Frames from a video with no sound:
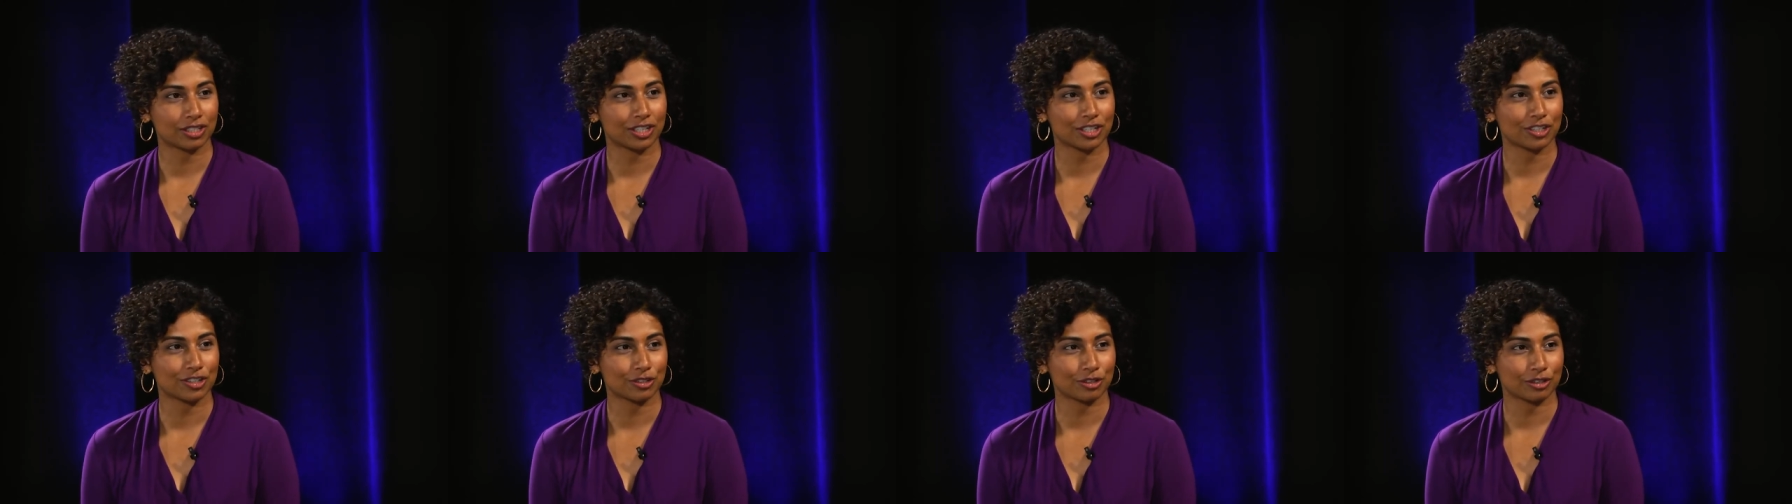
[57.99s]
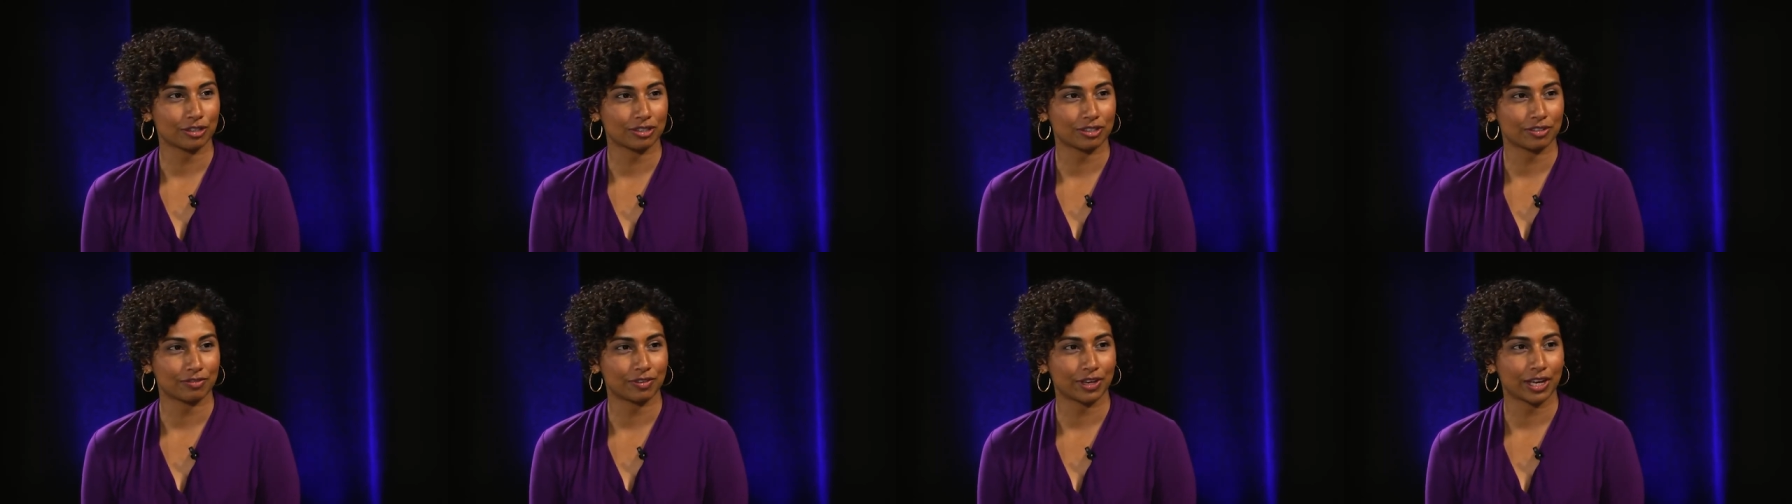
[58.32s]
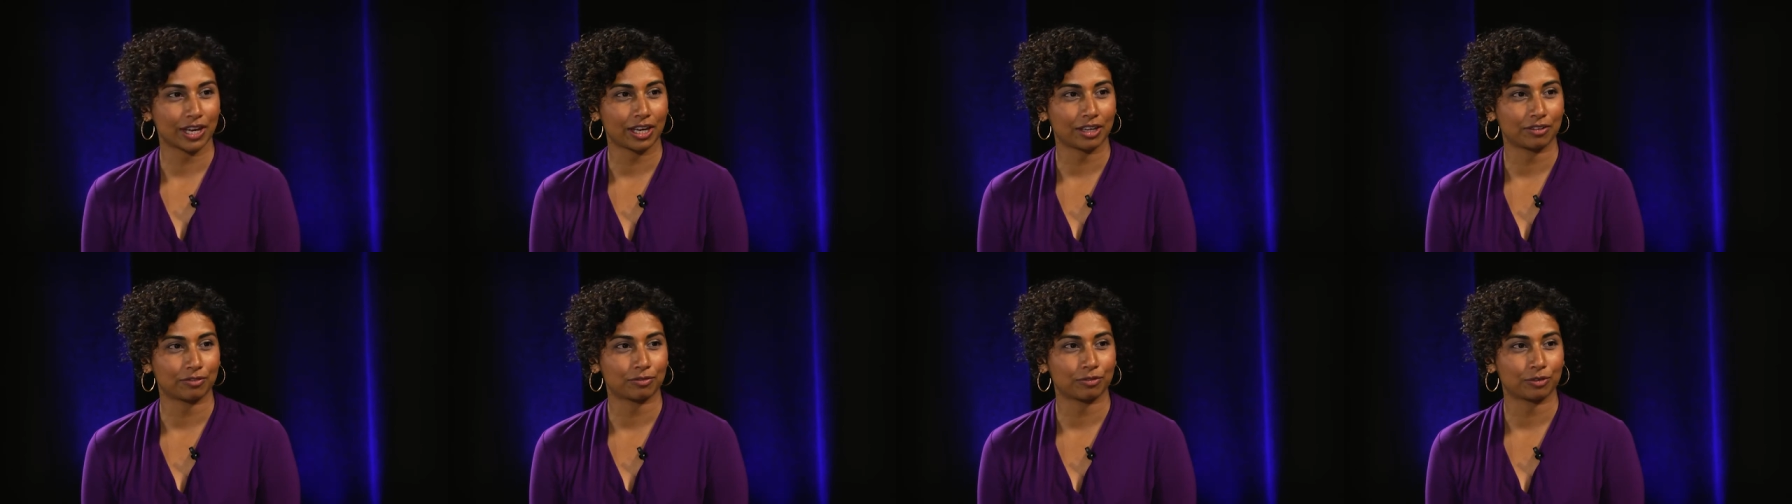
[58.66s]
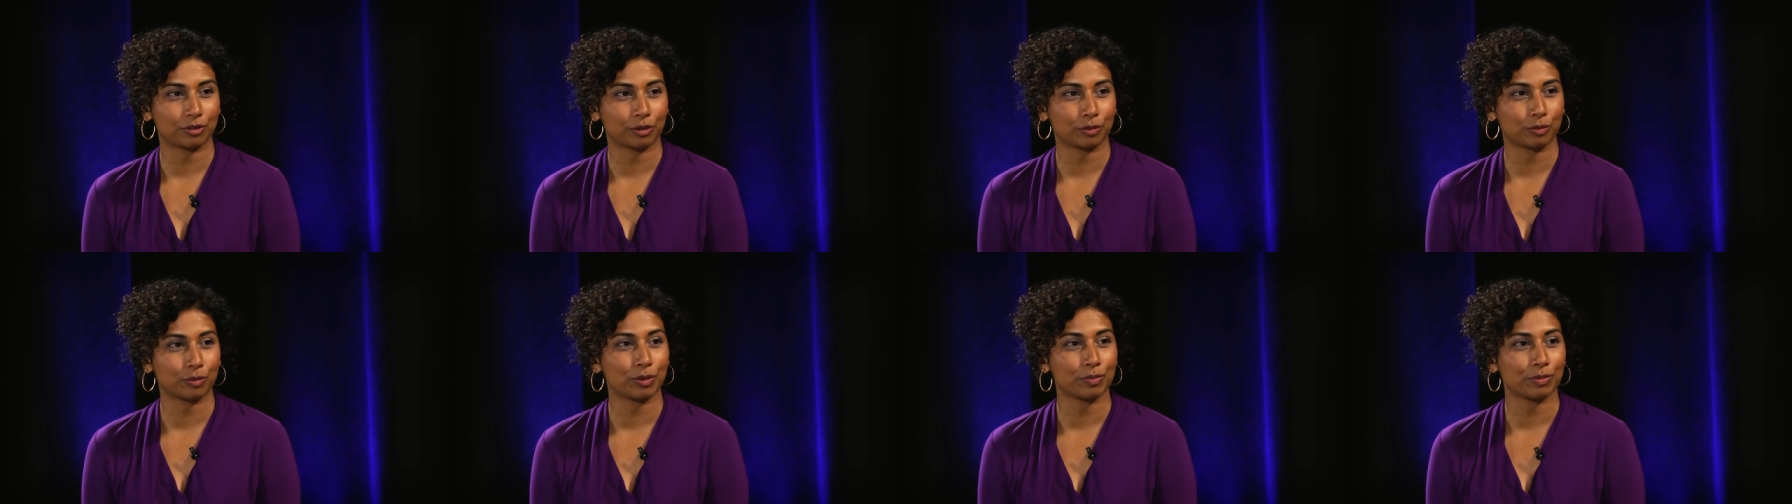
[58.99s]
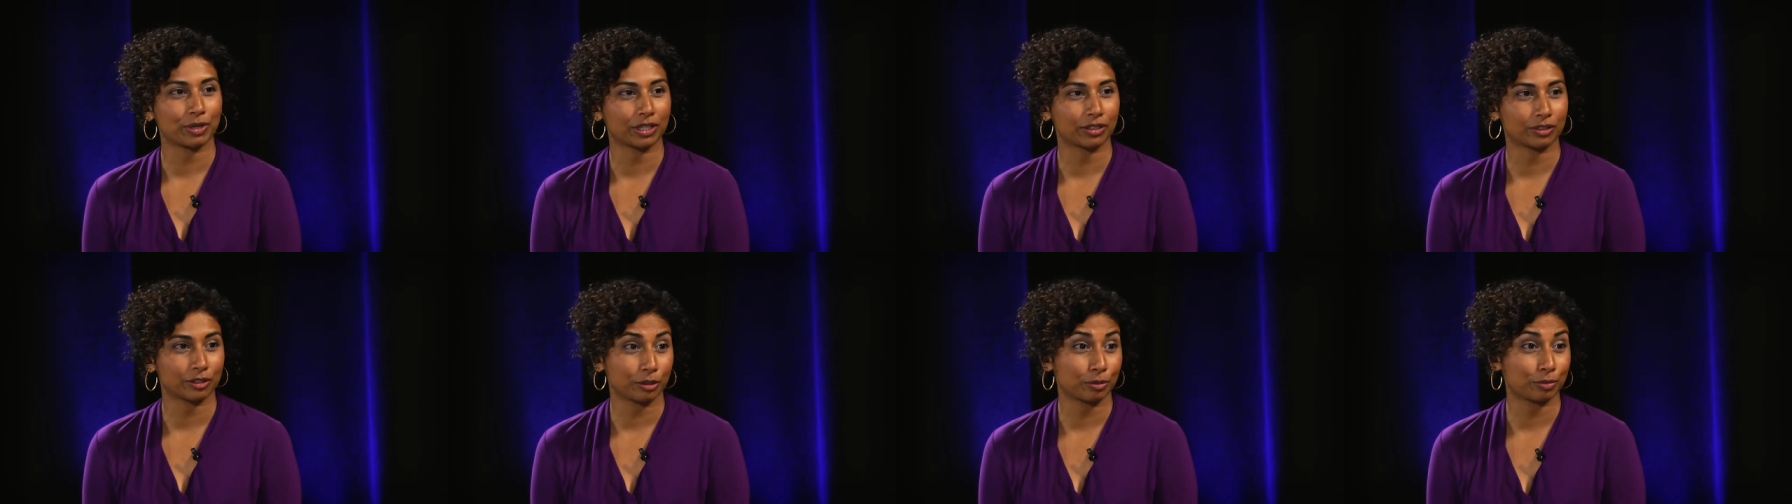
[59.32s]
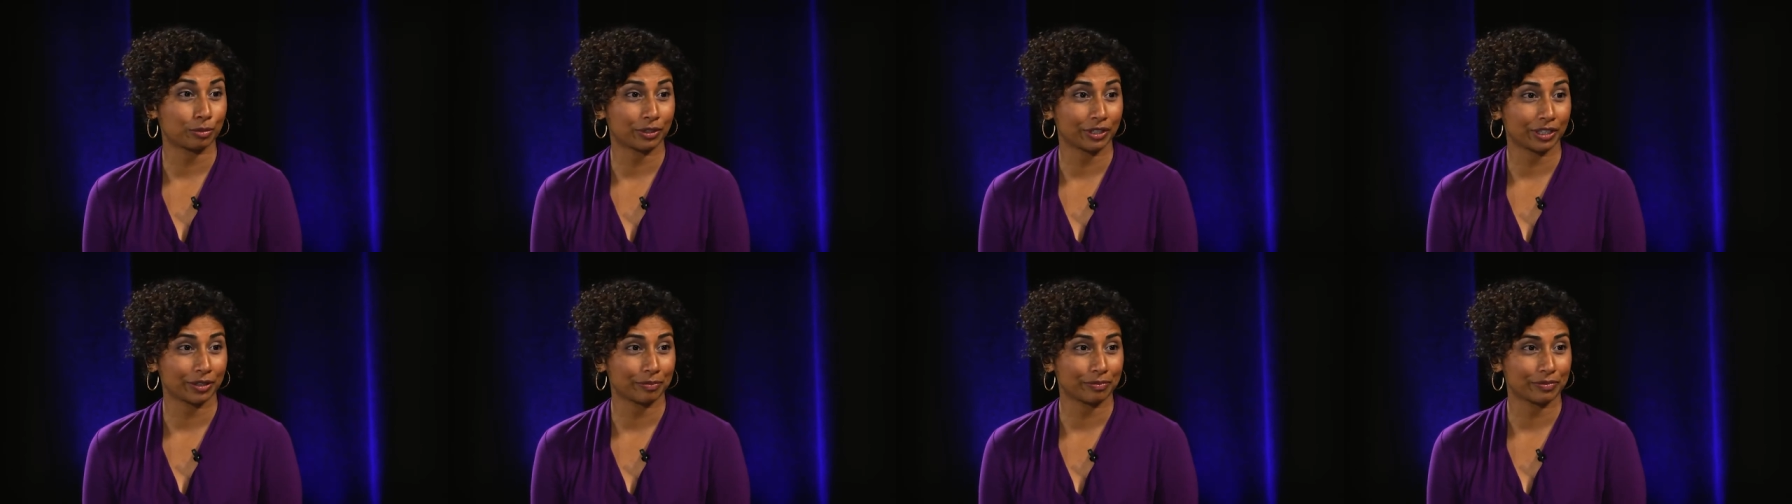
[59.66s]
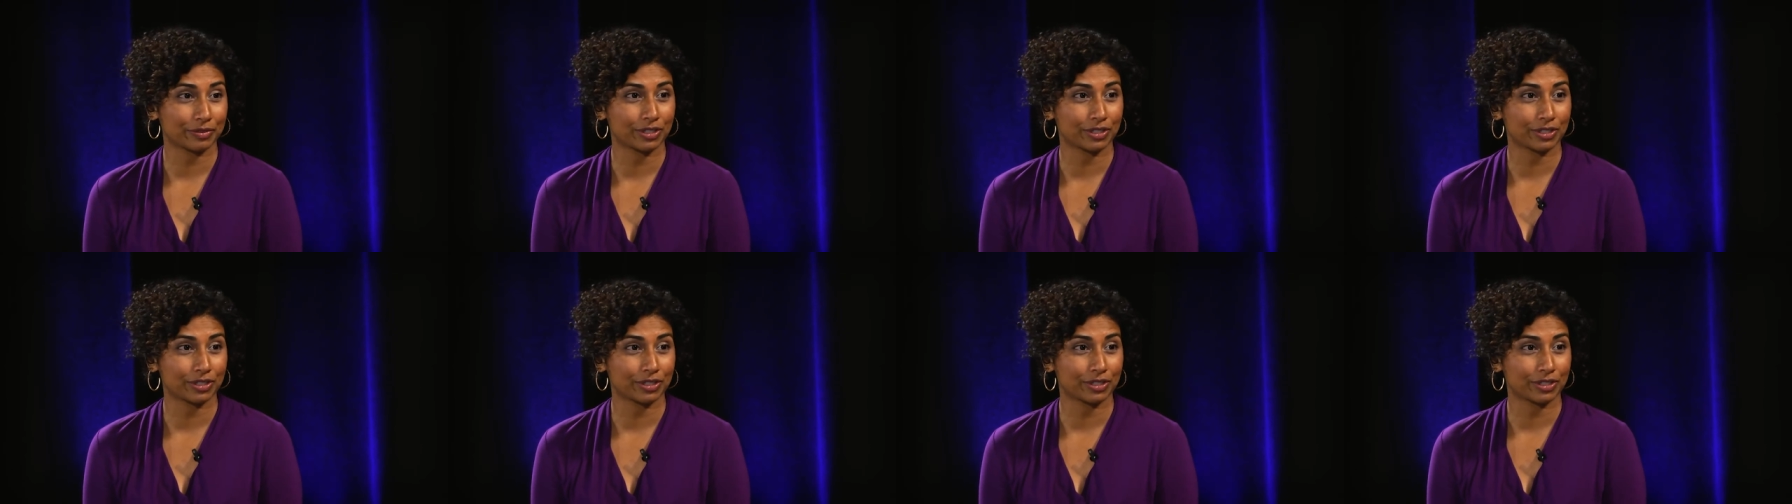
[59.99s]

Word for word: digital divide for women globally.